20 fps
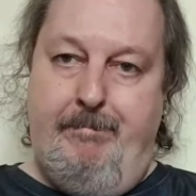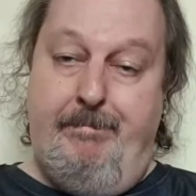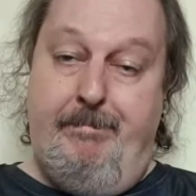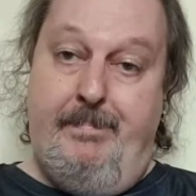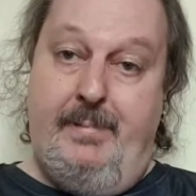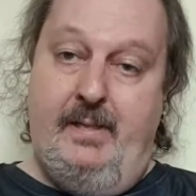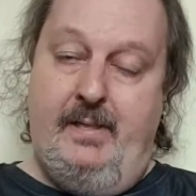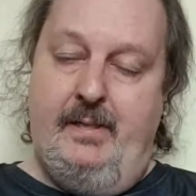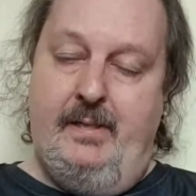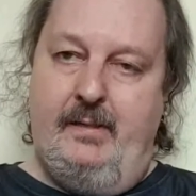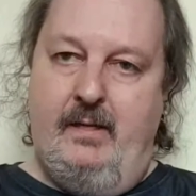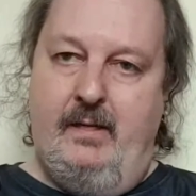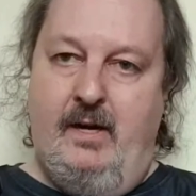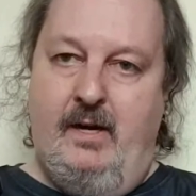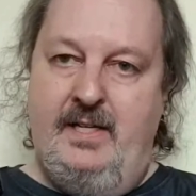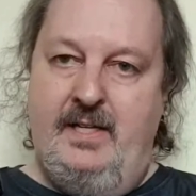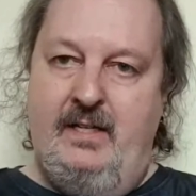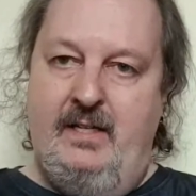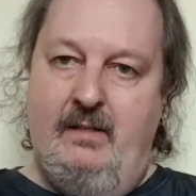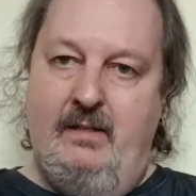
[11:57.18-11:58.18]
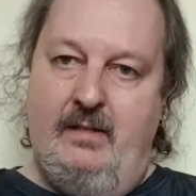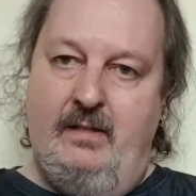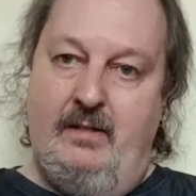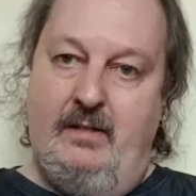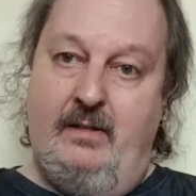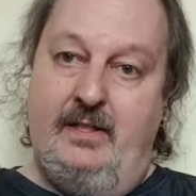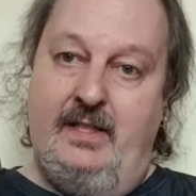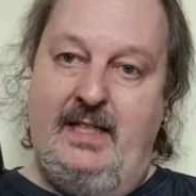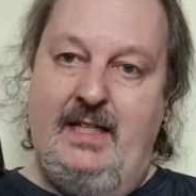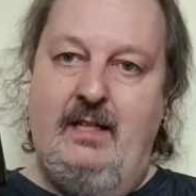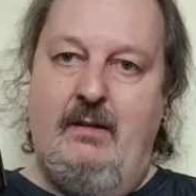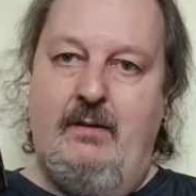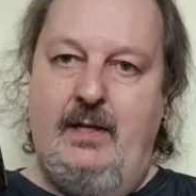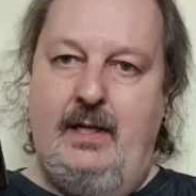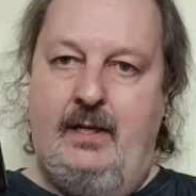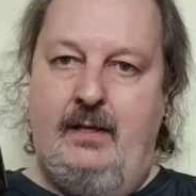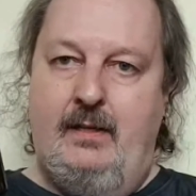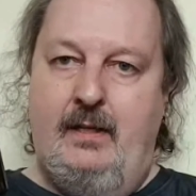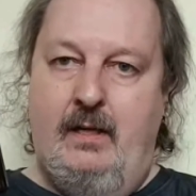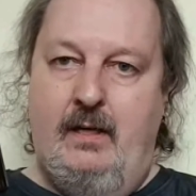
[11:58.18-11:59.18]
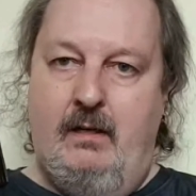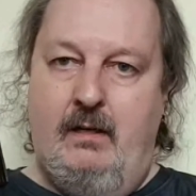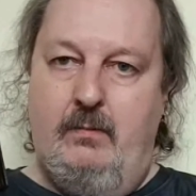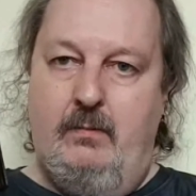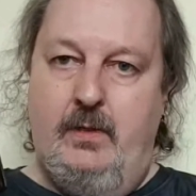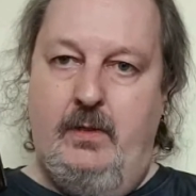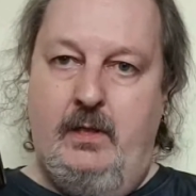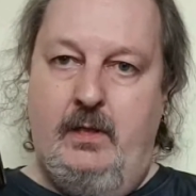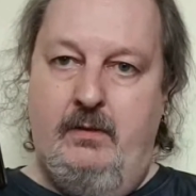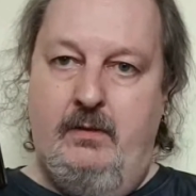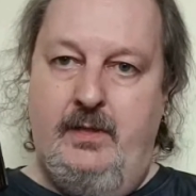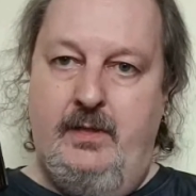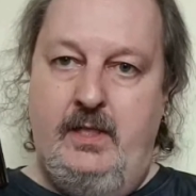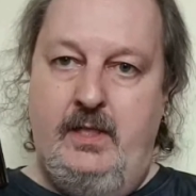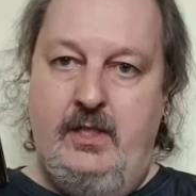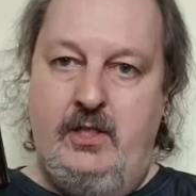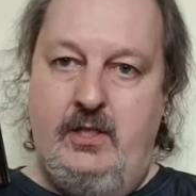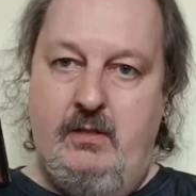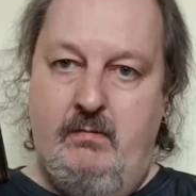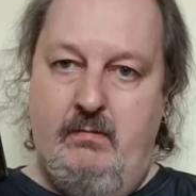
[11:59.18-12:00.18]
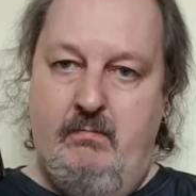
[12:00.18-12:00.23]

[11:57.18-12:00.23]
but I didn't, and I did like the artwork on these